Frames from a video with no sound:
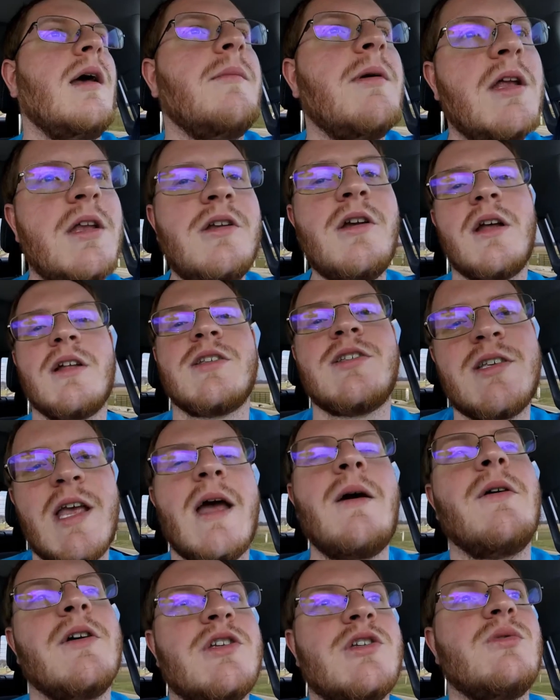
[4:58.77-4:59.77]
I mean, you can
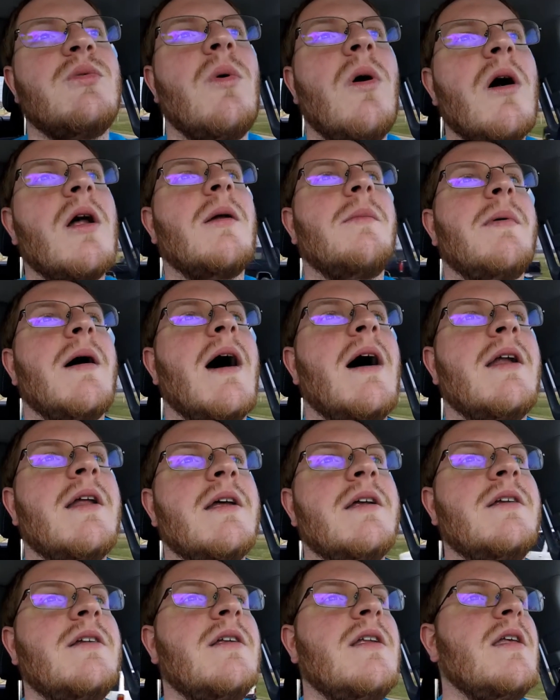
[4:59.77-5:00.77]
say what you want about
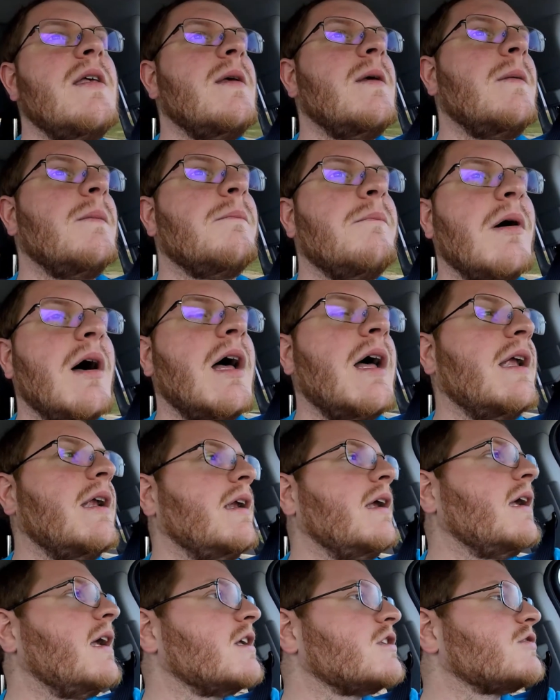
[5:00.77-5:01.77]
it, but
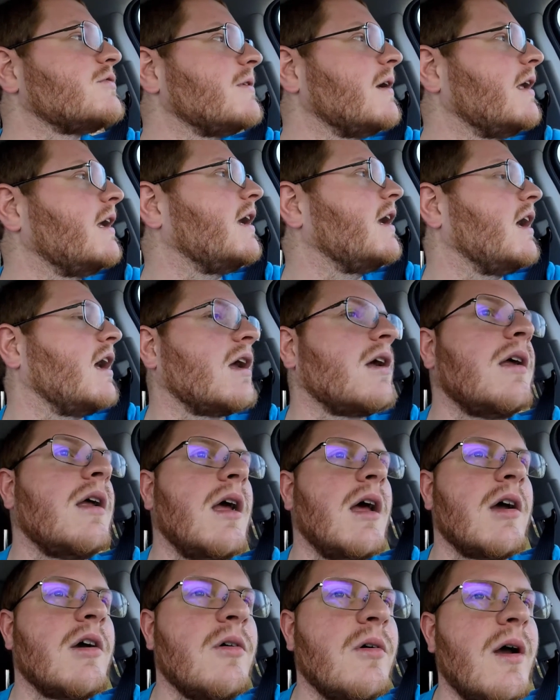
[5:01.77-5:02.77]
it's really
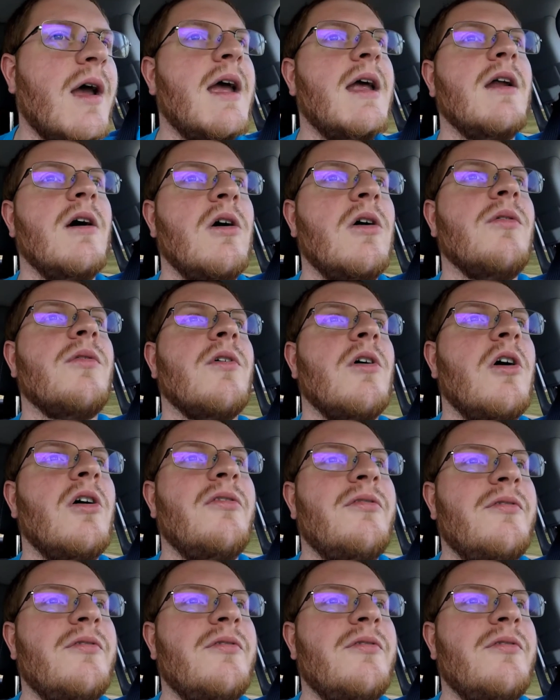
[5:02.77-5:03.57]
a great overall